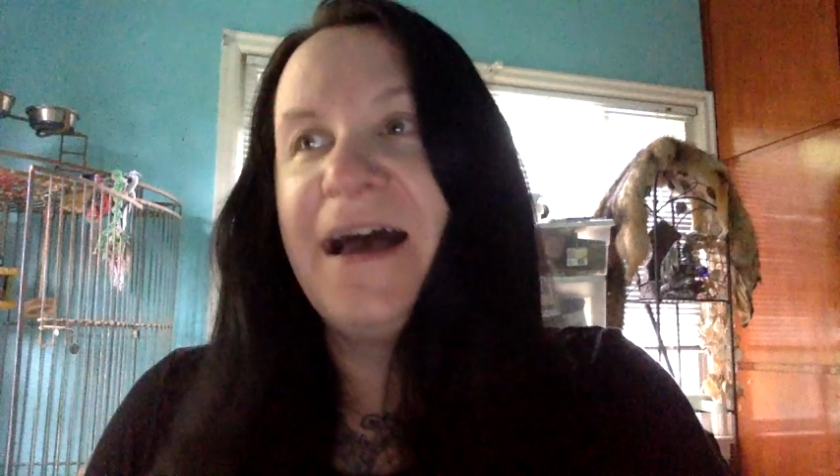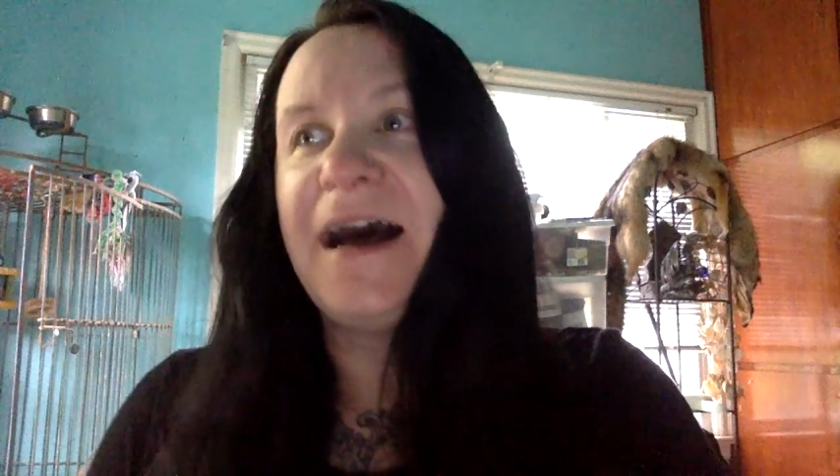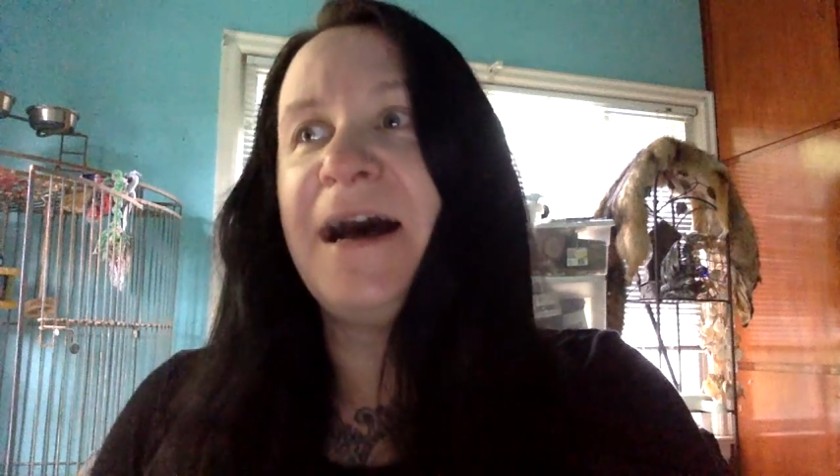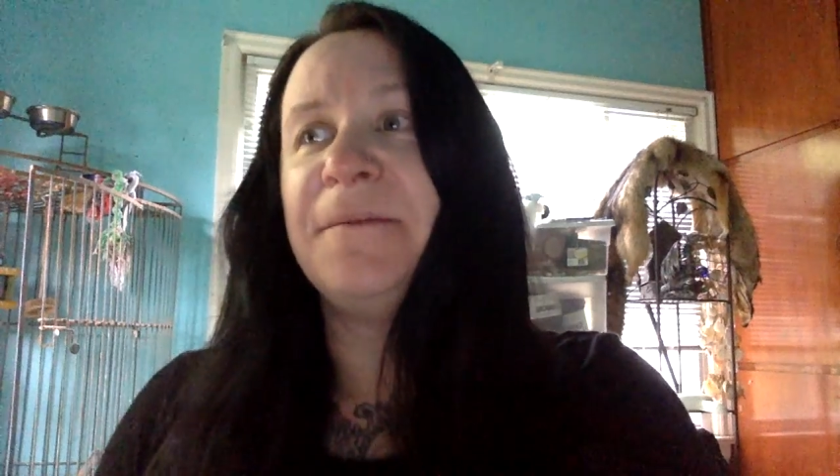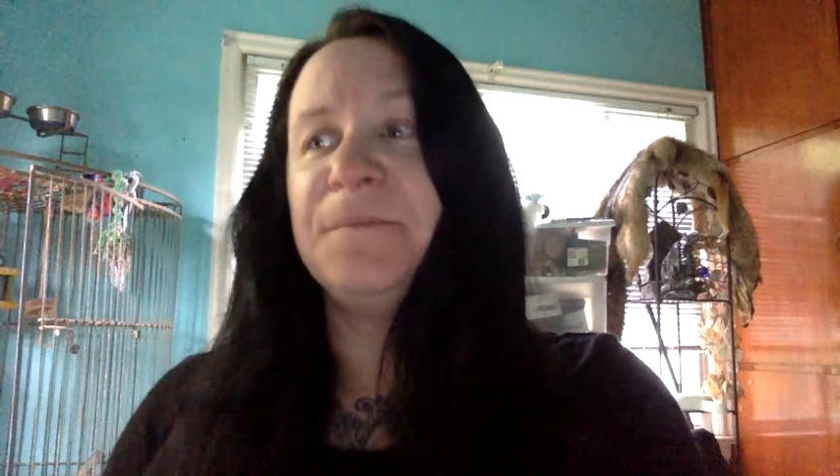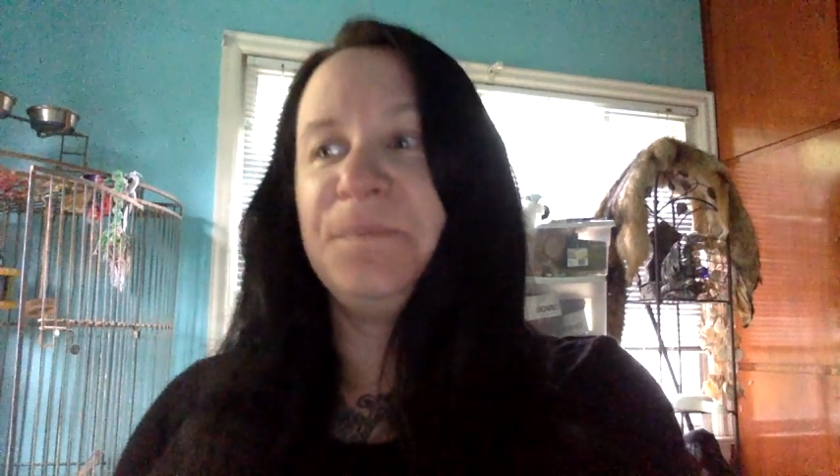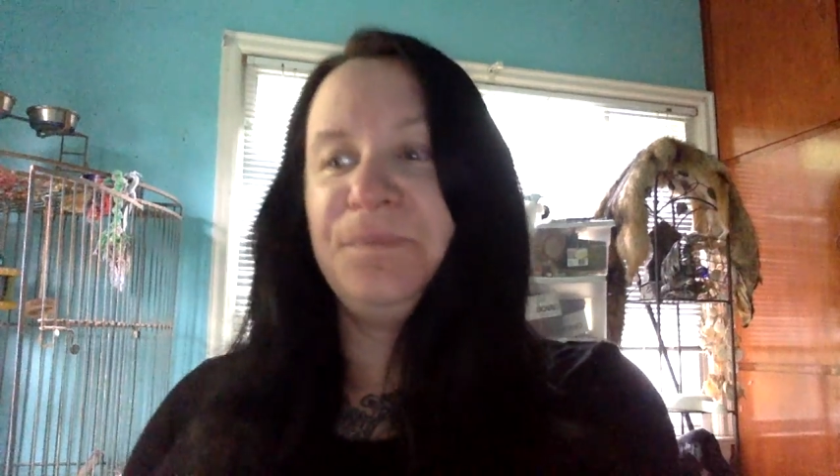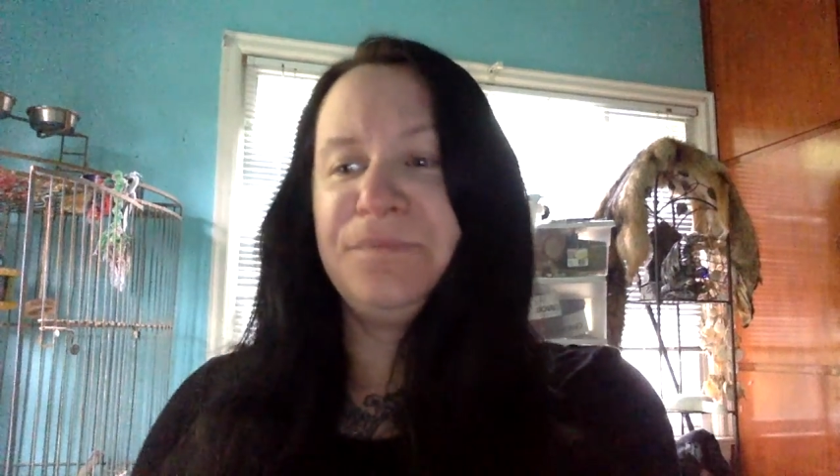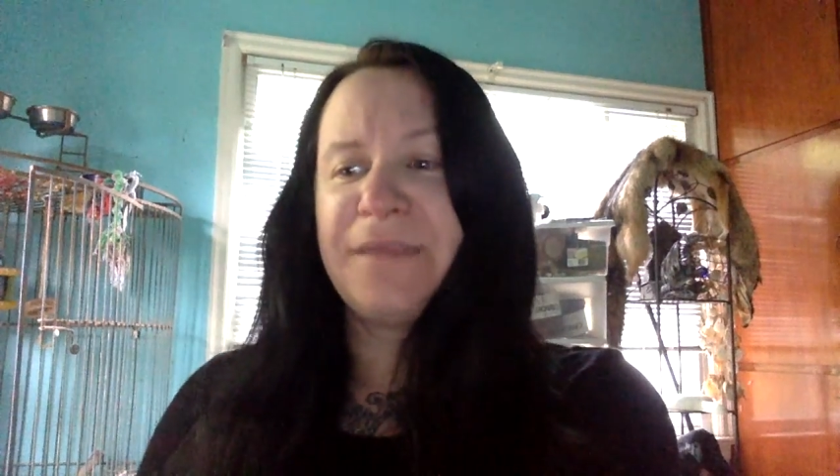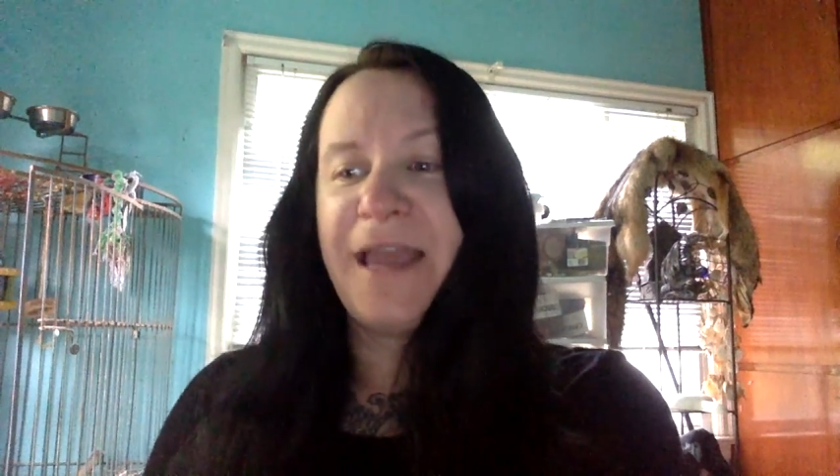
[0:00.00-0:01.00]
And
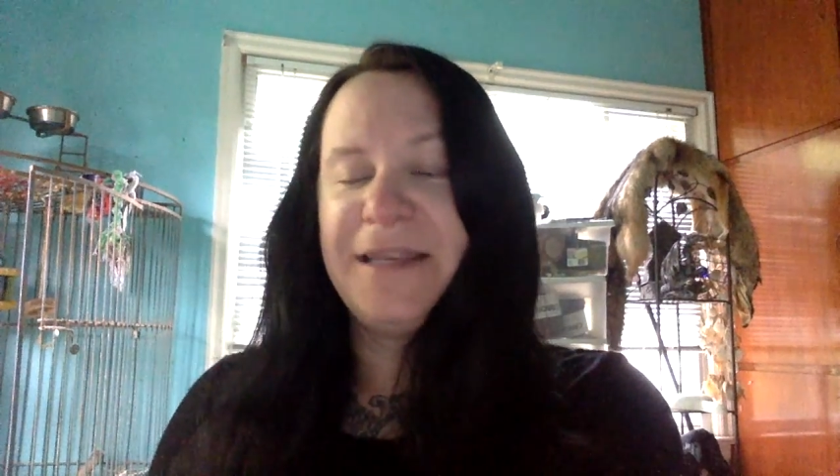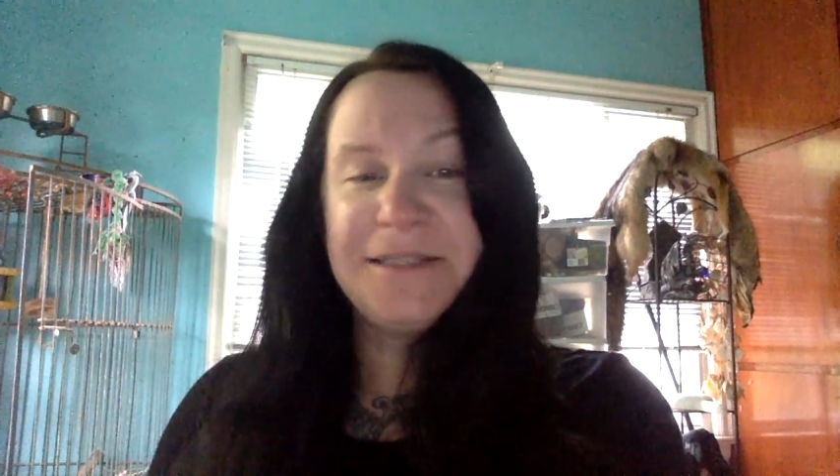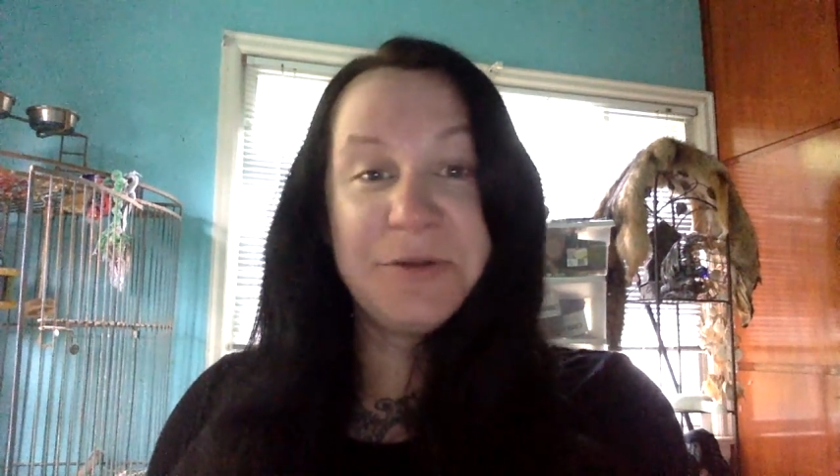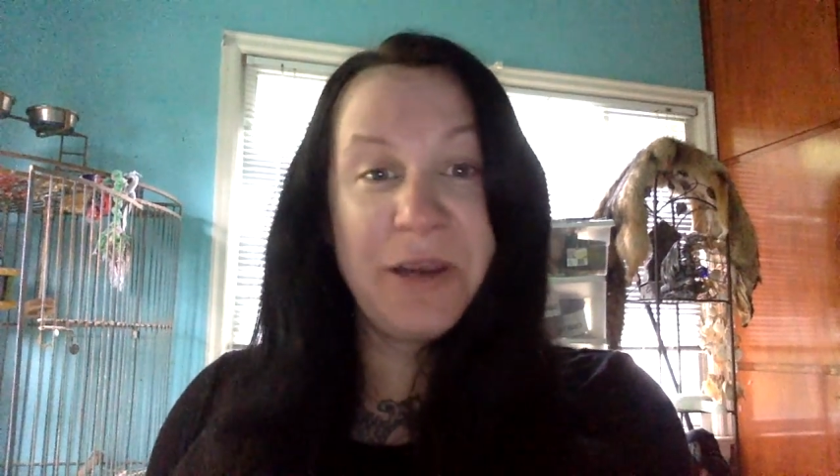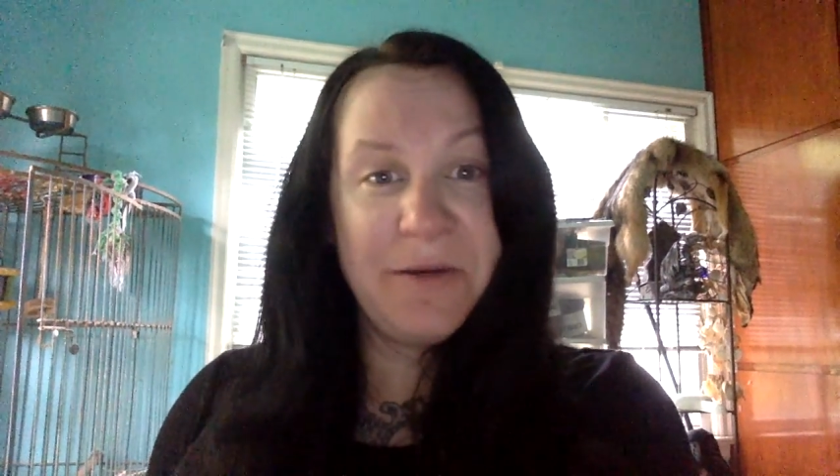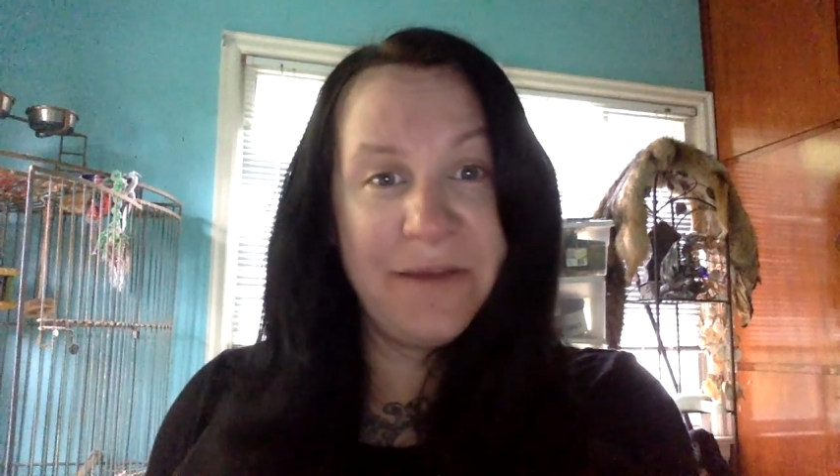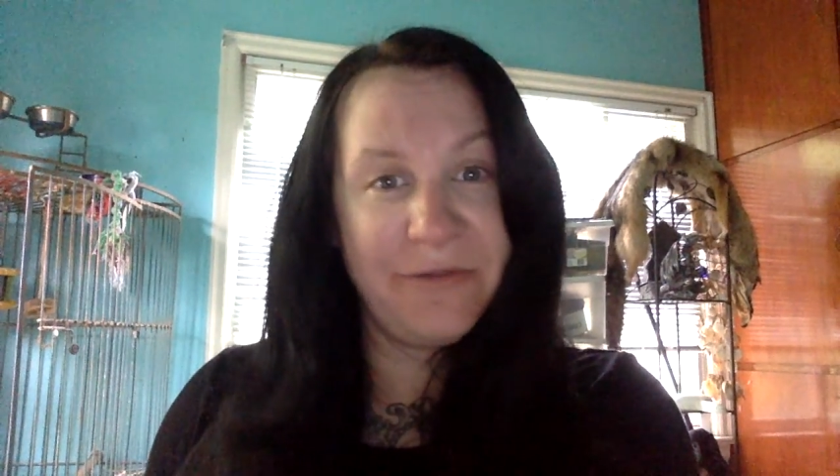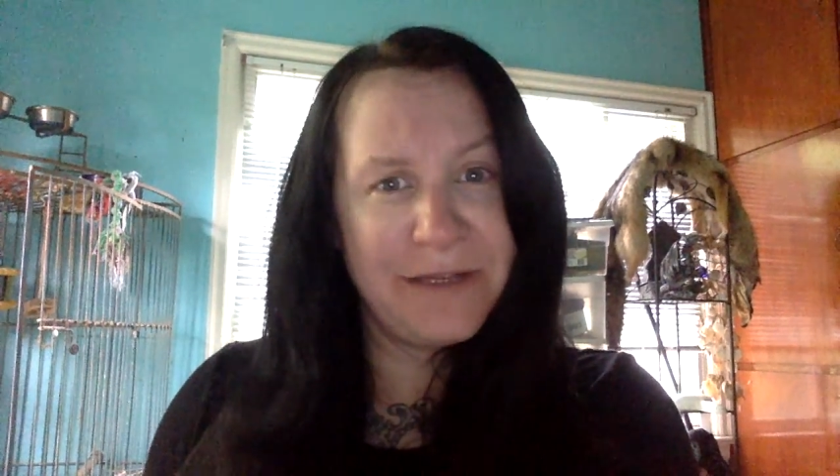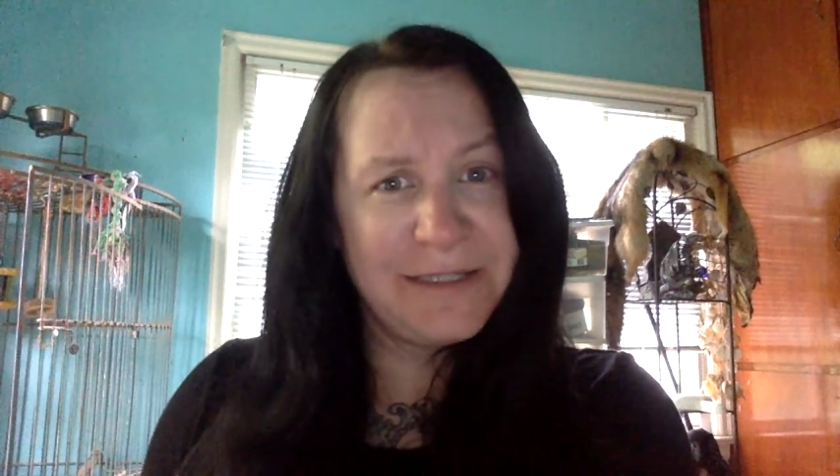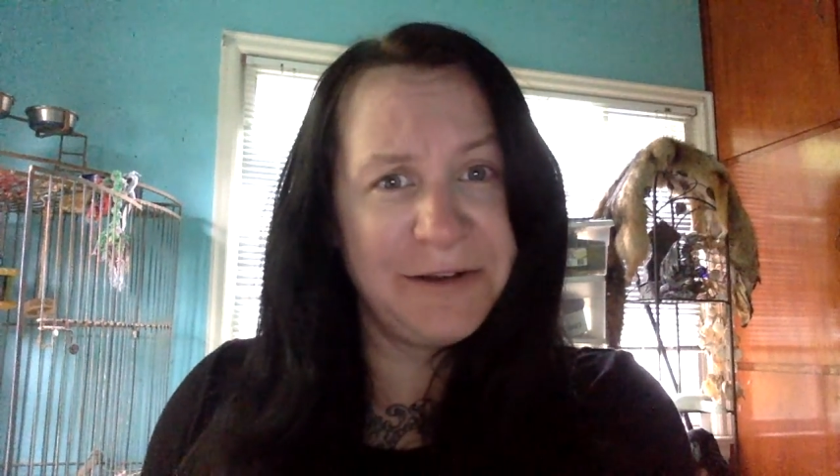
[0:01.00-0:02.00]
it's a great way
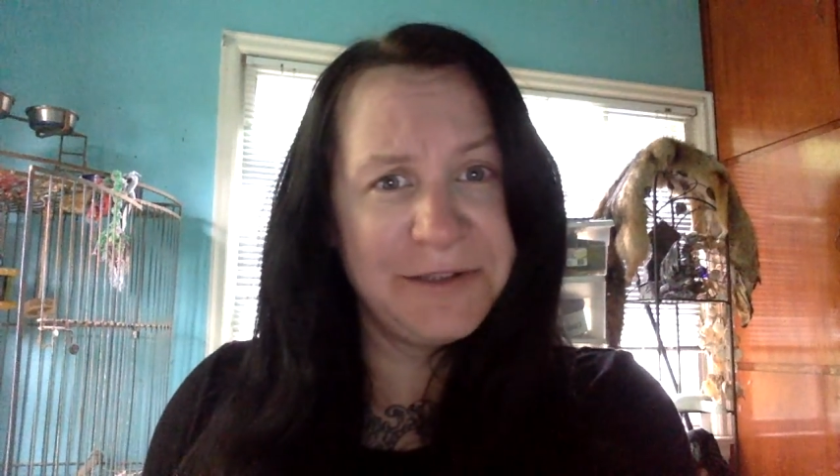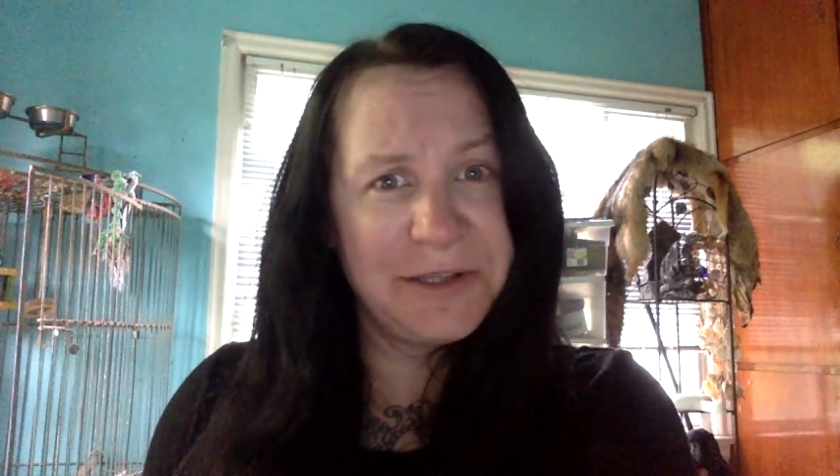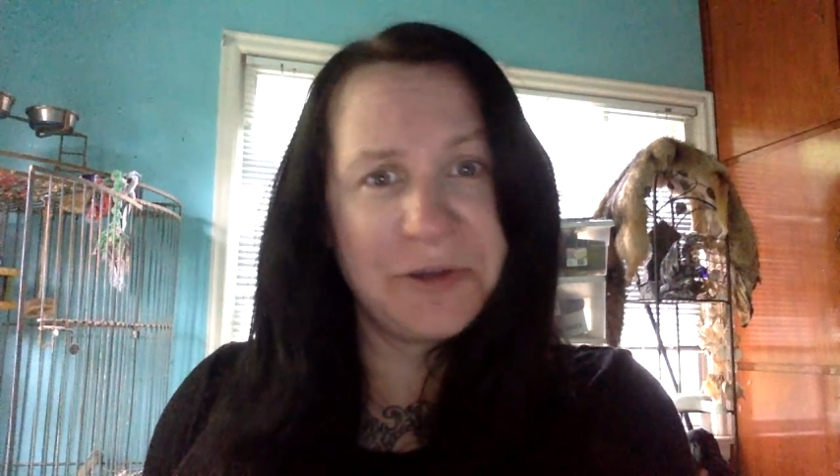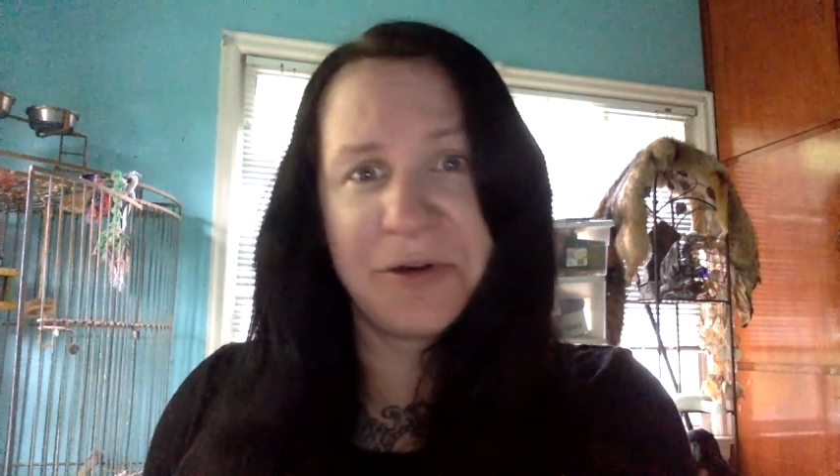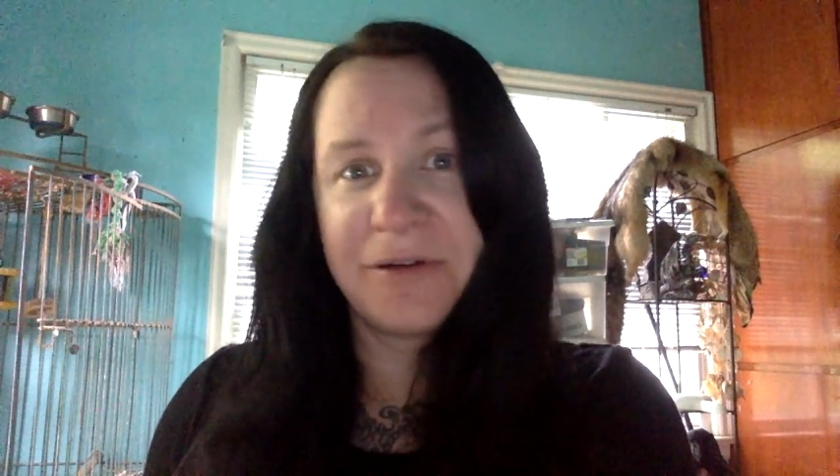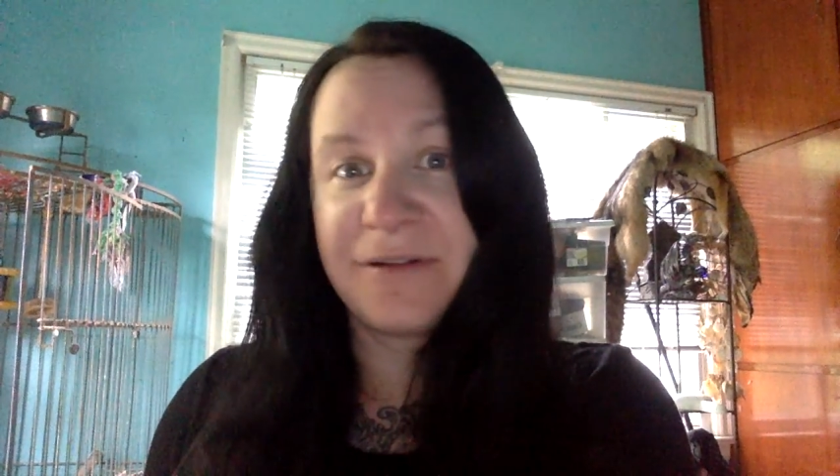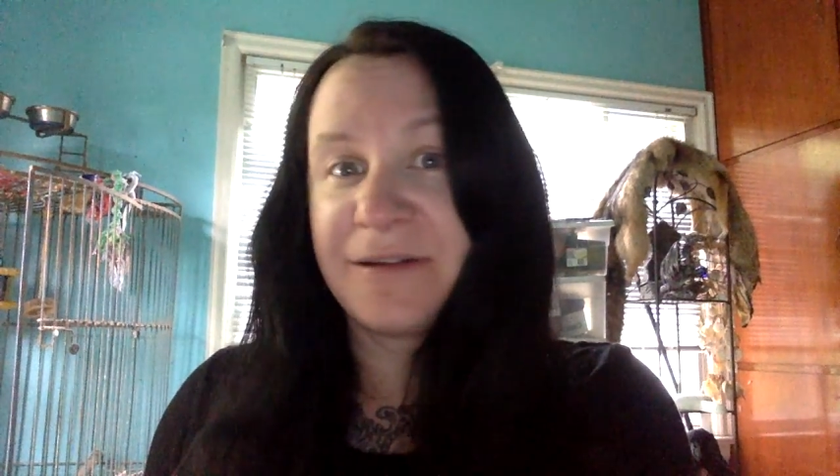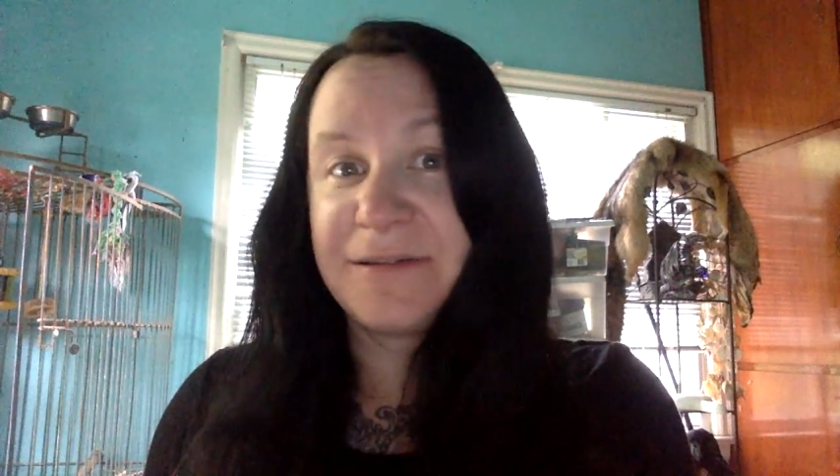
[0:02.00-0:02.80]
for us all to learn